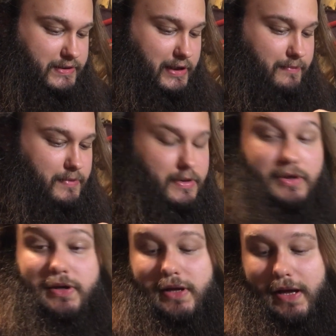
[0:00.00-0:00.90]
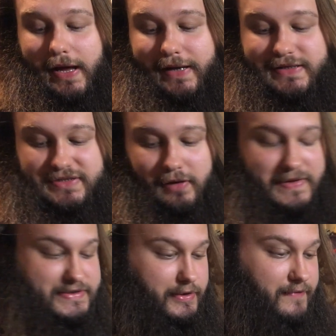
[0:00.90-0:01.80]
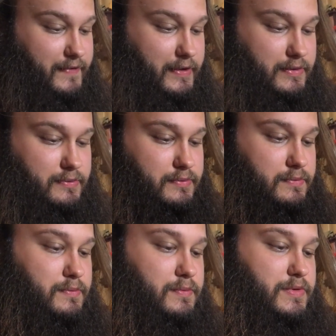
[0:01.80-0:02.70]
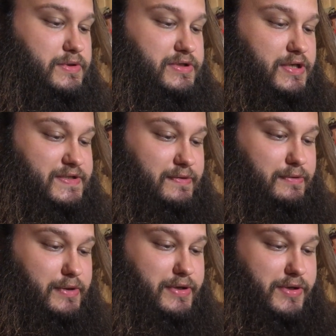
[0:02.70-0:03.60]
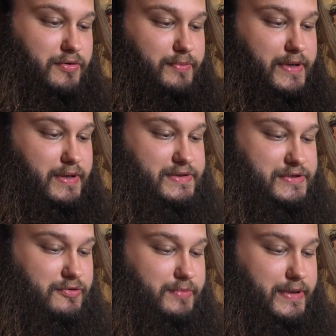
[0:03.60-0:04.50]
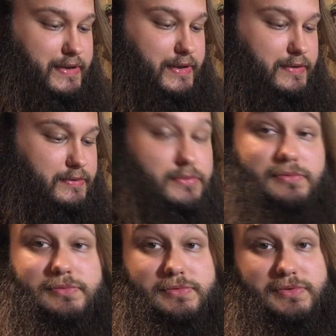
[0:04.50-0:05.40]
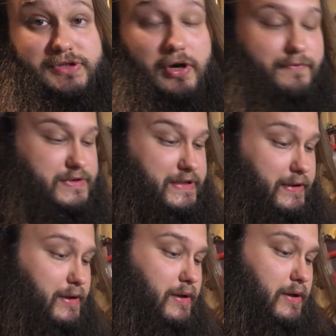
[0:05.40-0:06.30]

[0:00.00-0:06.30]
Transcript: Yep, 8 is all that's gonna fit. Just a little bit too big to go for 10.